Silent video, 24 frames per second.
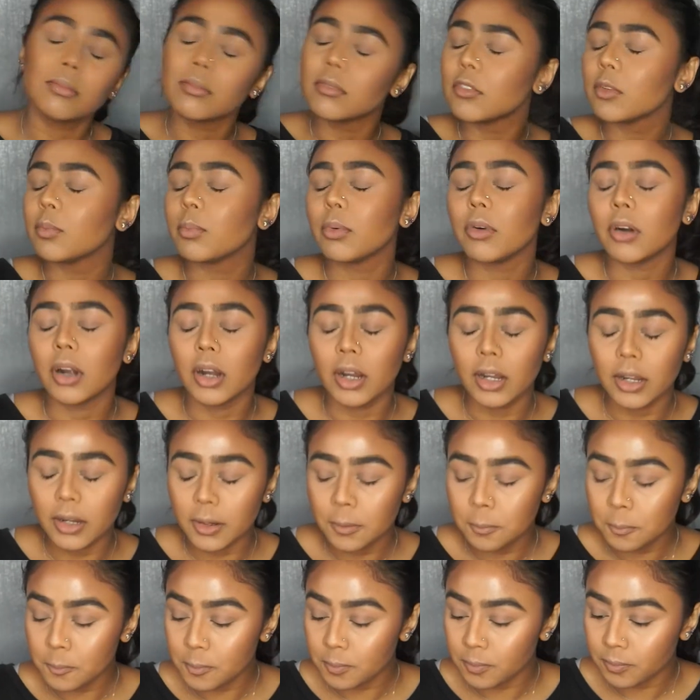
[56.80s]

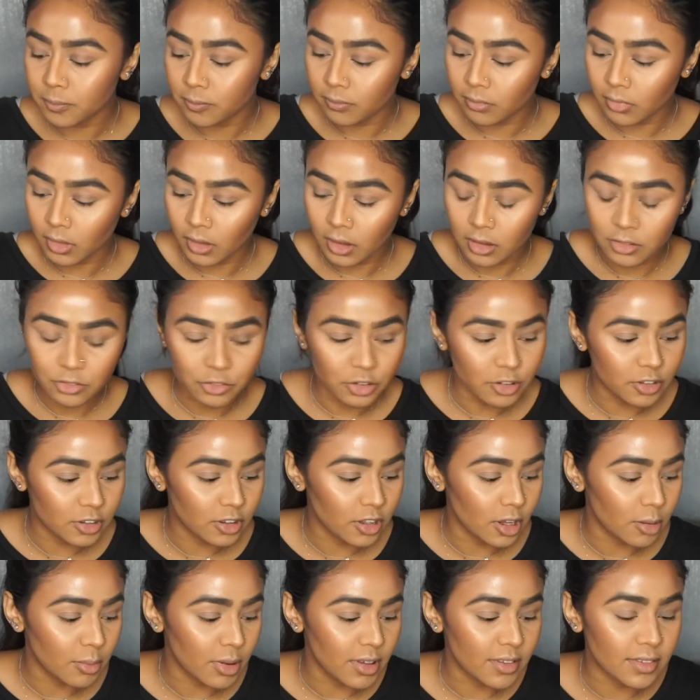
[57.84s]
spray, just
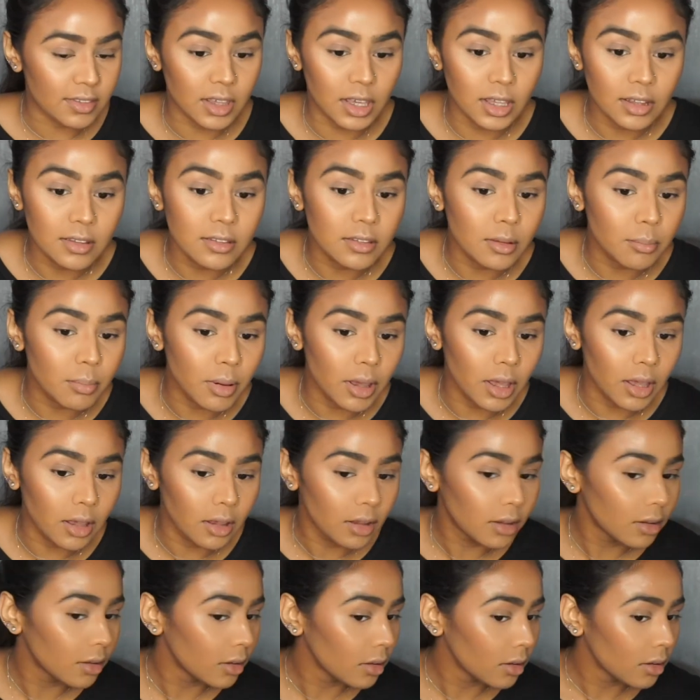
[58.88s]
so my skin's a bit
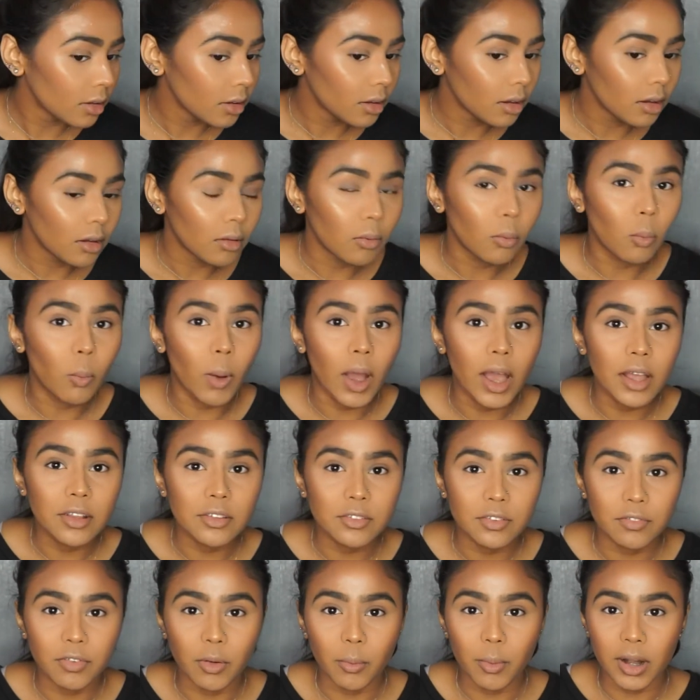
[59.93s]
wet
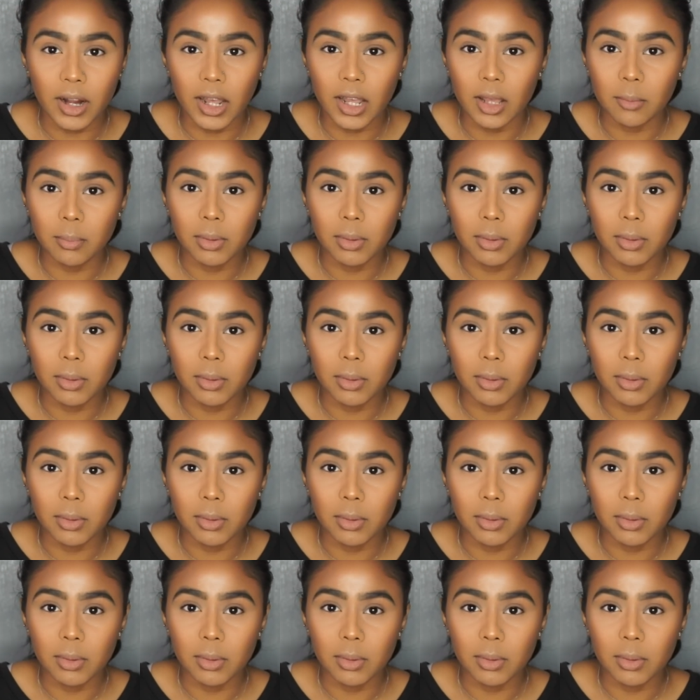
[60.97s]
for when I